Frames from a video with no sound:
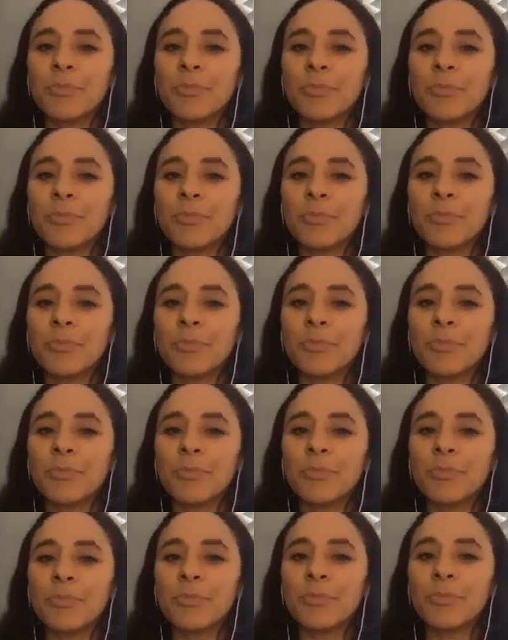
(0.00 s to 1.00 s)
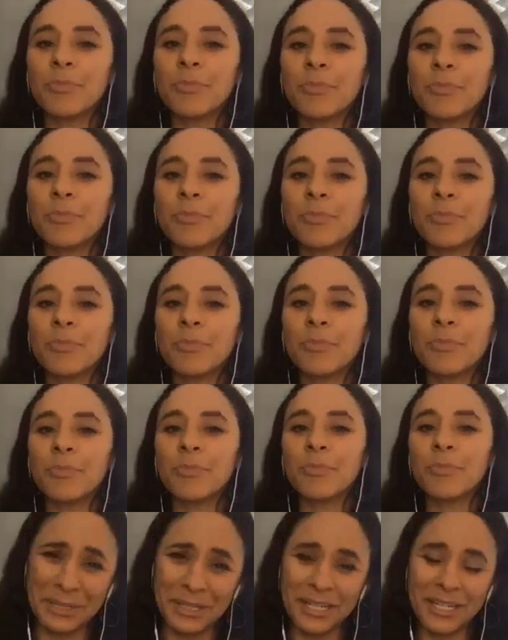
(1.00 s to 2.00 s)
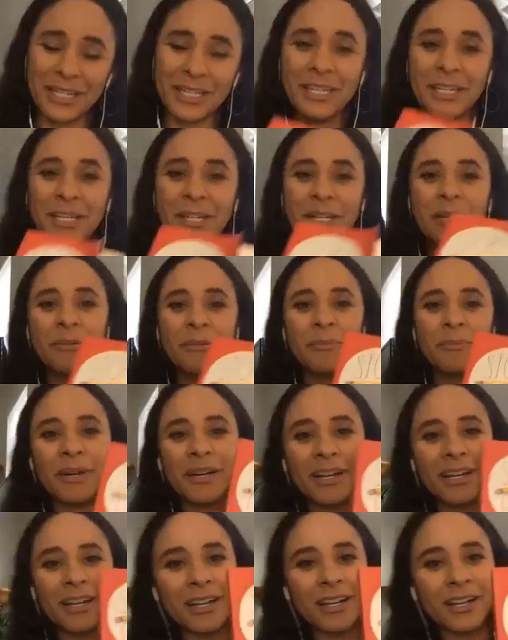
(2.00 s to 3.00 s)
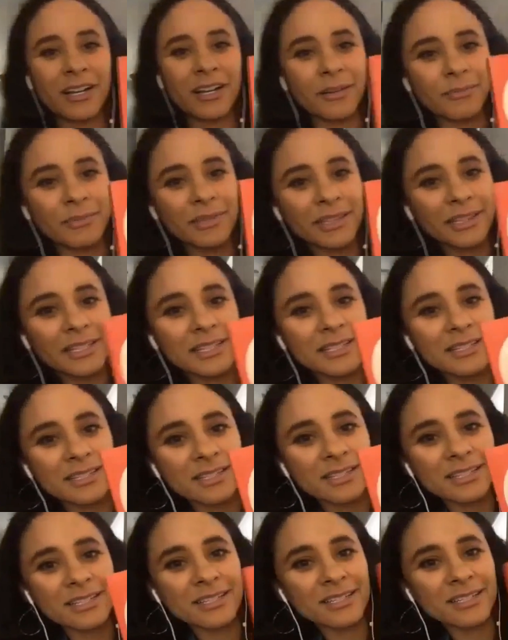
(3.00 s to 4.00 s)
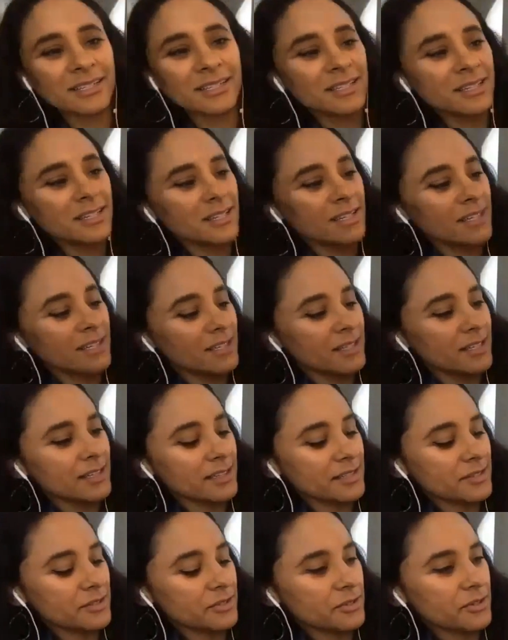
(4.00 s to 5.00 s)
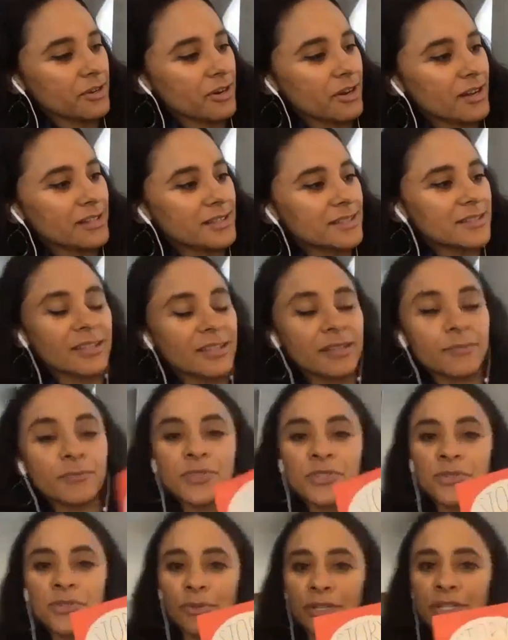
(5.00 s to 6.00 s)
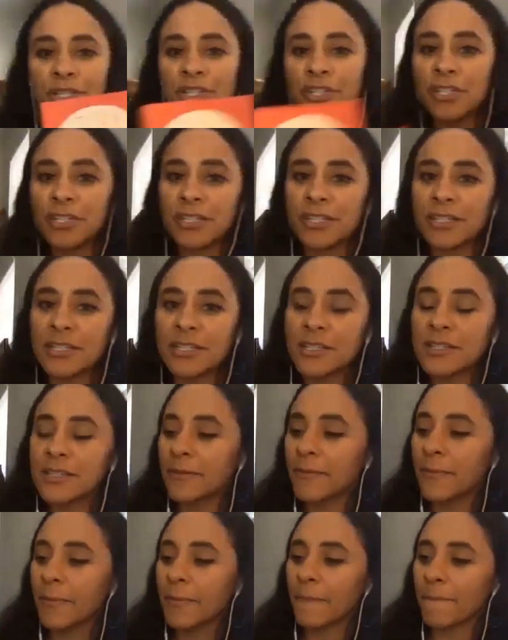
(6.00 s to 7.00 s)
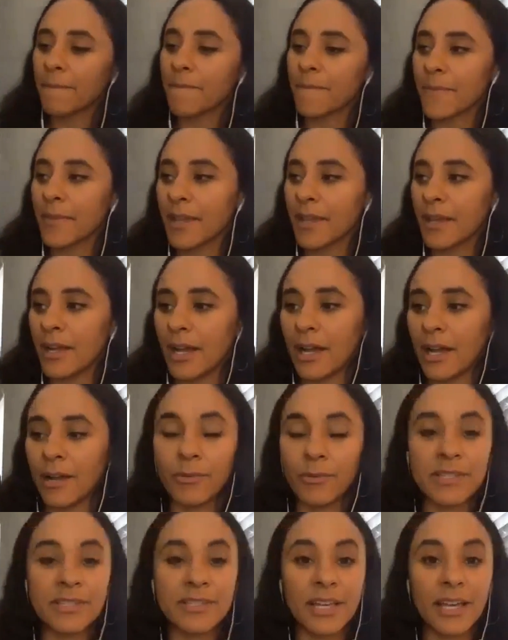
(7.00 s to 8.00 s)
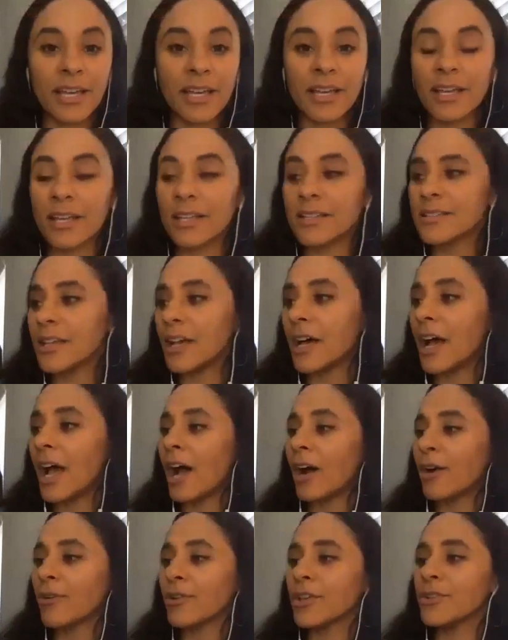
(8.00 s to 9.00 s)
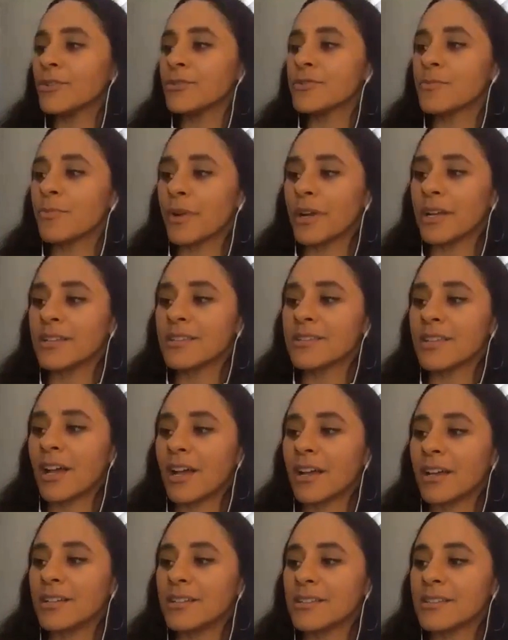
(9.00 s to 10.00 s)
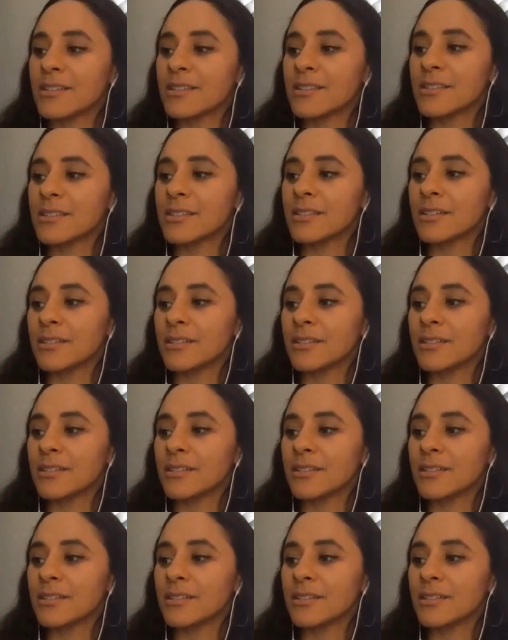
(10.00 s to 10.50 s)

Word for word: Now, this is kind of like nerdy, nerdy, but um, Lisa Lisa Cron's um, Story Genius. I would say it's a how to use brain science